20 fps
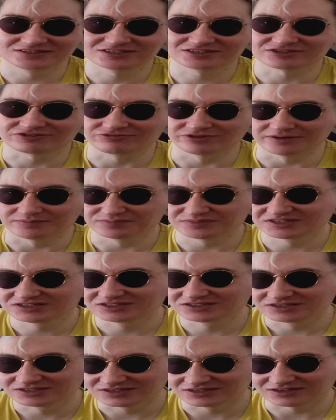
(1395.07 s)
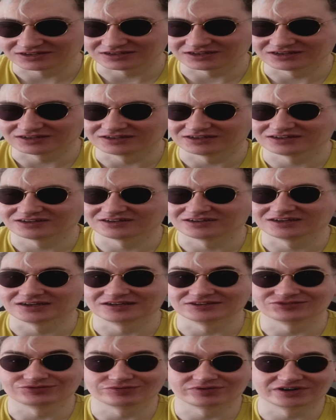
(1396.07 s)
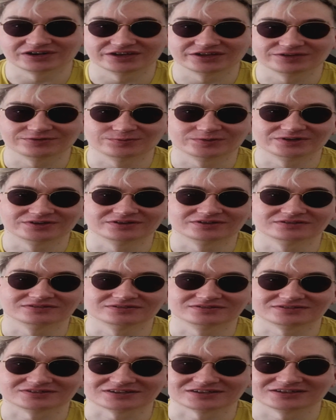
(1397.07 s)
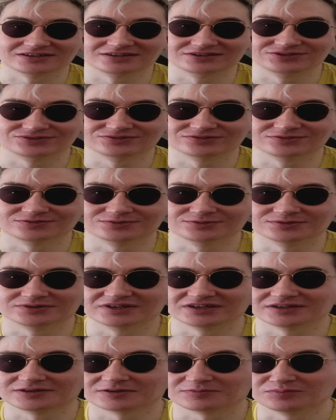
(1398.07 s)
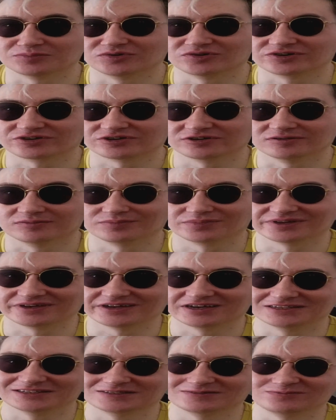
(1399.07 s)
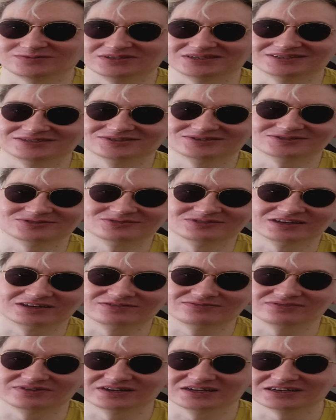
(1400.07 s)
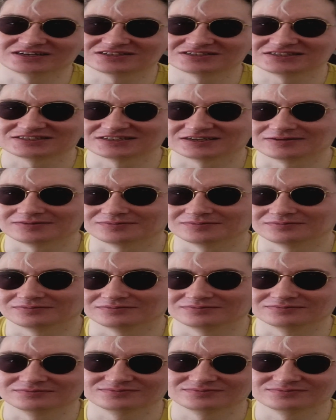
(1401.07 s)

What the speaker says: scripts, I'll try when I'll do like more complicated videos to have like some